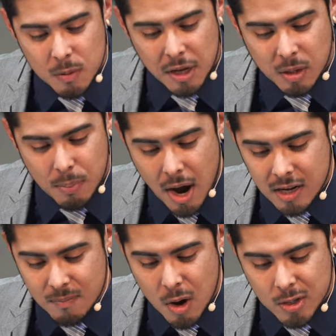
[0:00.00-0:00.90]
about the body
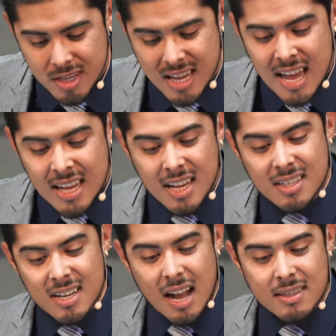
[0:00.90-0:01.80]
of Moses, he
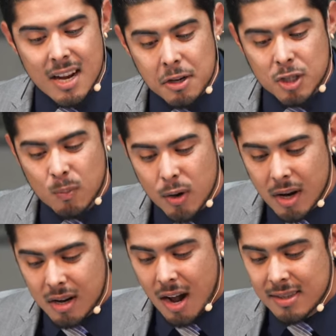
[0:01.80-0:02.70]
did not dare to bring
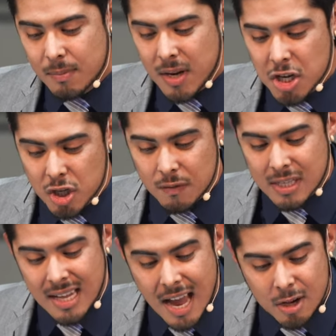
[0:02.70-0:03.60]
a condemnation of
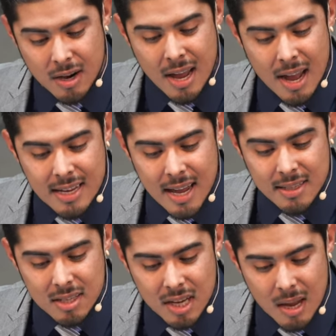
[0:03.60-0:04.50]
slander
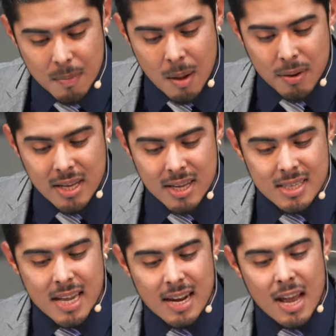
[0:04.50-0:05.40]
against him, but he
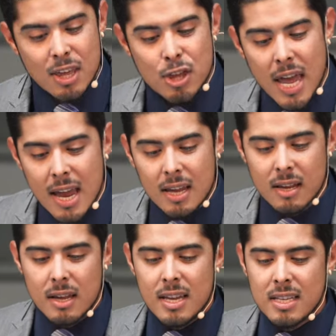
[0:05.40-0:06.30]
said, Thank
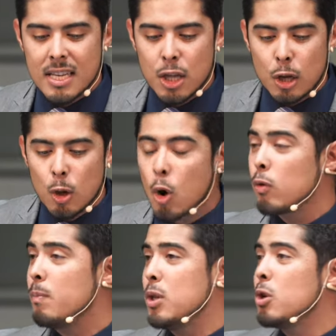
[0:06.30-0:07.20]
he said, The Lord
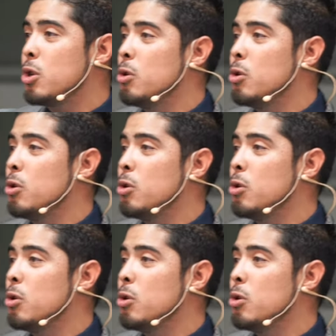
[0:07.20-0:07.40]
rebuke